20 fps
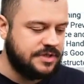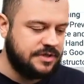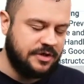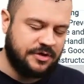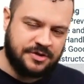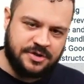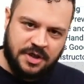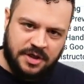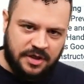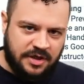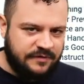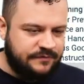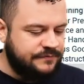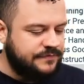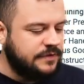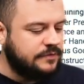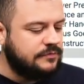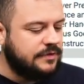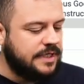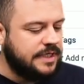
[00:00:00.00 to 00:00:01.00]
your target
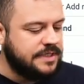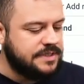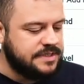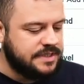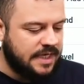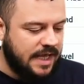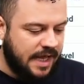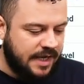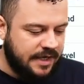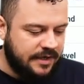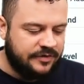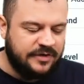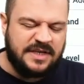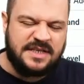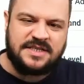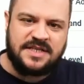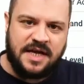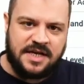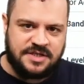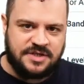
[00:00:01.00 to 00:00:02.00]
fill rates, categories,
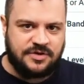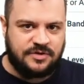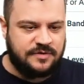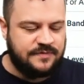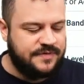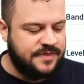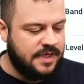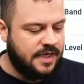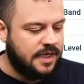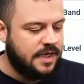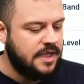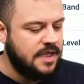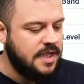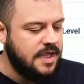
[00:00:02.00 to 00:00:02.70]
that sort of thing,